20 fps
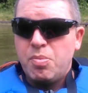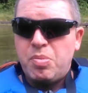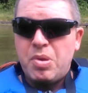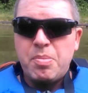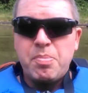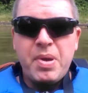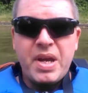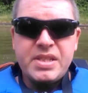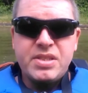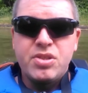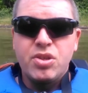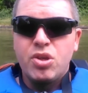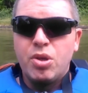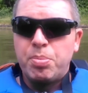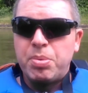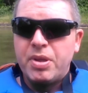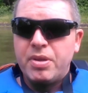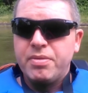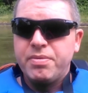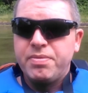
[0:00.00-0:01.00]
Been past a
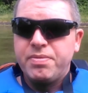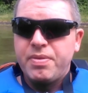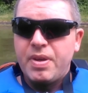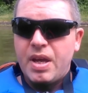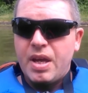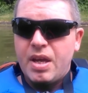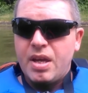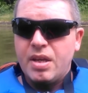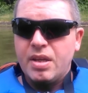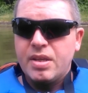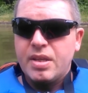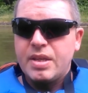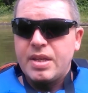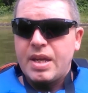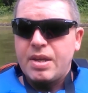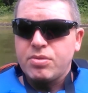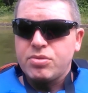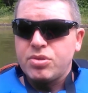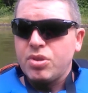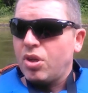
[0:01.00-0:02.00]
couple of
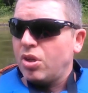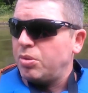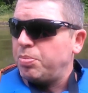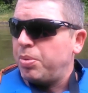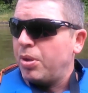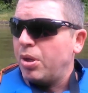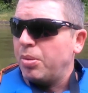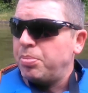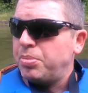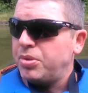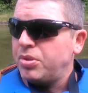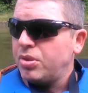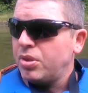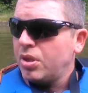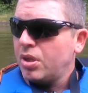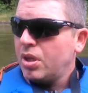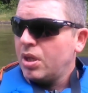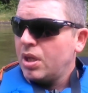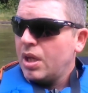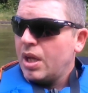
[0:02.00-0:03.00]
canal side pubs,